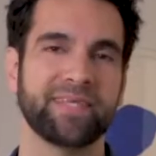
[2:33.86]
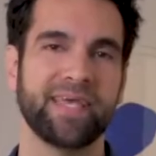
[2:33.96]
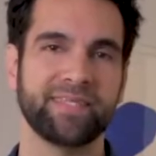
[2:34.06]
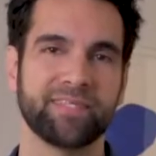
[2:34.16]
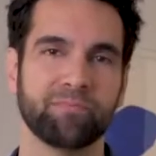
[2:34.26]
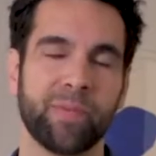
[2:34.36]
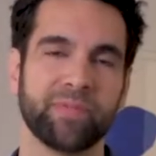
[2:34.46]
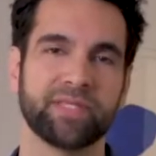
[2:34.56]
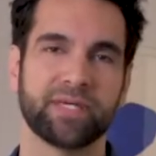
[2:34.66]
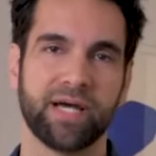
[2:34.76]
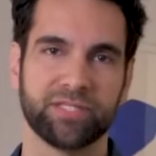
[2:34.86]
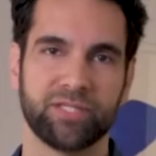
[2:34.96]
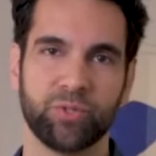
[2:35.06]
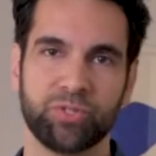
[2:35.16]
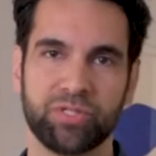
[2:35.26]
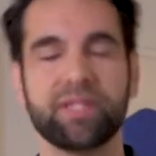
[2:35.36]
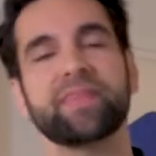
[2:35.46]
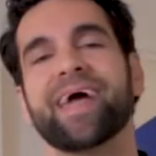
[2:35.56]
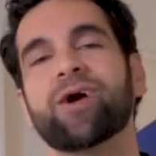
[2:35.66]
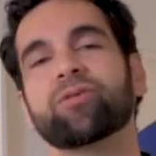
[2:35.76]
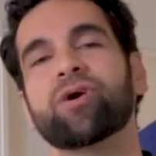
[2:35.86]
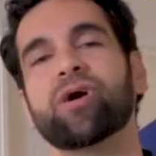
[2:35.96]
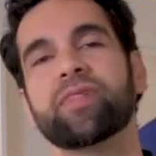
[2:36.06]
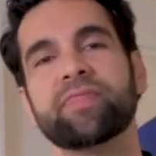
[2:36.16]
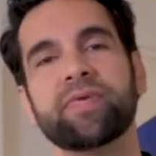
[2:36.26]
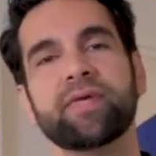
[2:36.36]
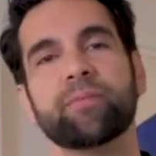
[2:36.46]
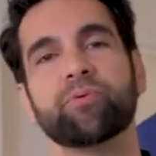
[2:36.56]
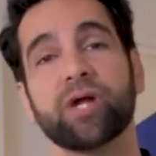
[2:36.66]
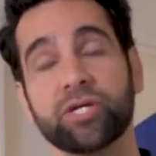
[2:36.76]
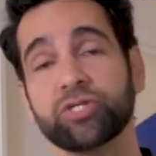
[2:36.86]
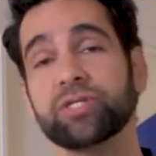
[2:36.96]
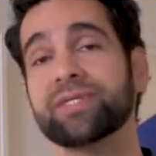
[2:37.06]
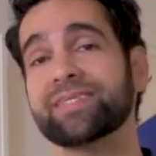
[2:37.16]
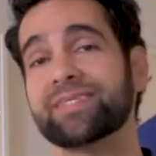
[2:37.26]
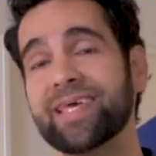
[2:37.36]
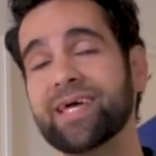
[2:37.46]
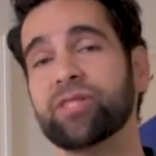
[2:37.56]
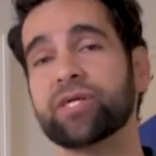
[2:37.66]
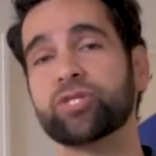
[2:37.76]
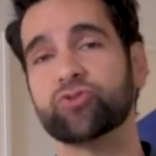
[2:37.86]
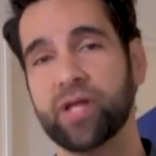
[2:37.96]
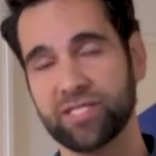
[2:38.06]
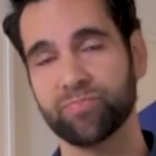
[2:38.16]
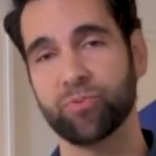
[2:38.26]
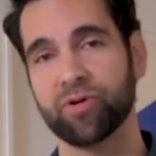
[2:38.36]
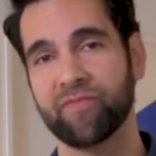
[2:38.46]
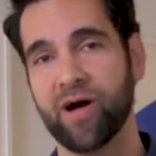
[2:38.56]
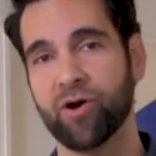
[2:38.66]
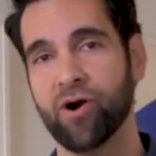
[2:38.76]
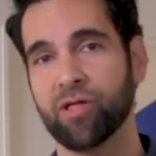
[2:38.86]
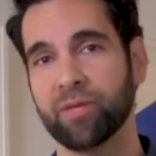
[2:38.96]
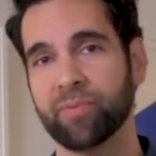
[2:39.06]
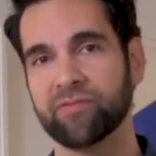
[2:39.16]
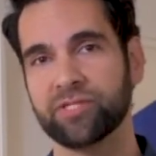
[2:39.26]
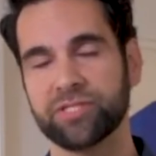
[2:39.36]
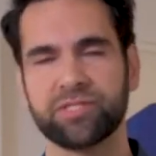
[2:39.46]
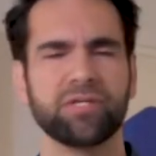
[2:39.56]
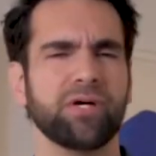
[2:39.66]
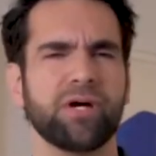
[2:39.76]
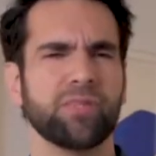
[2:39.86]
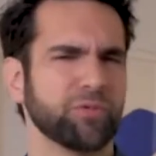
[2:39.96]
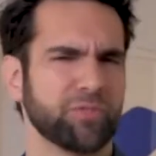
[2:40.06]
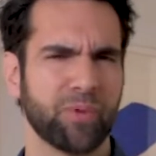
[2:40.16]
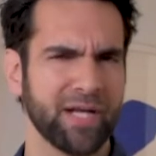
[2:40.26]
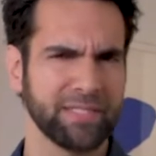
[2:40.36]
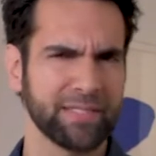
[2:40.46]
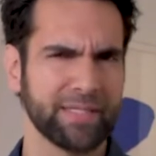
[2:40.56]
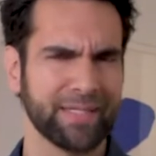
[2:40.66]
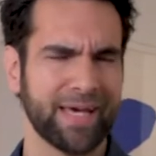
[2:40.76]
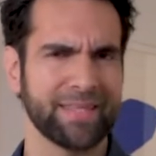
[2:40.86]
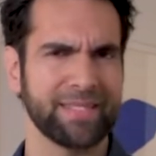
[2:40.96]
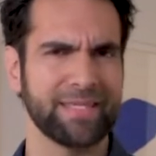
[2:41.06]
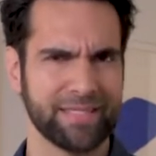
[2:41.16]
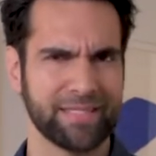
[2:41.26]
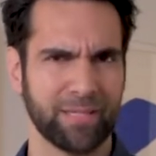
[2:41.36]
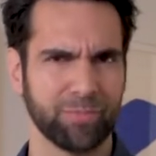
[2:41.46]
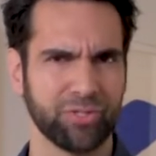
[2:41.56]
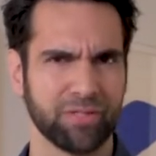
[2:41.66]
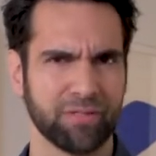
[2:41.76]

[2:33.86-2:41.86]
the 18th Amendment to the Constitution, they outlawed the production, sale, and transport of alcoholic beverages, though surprisingly not the consumption.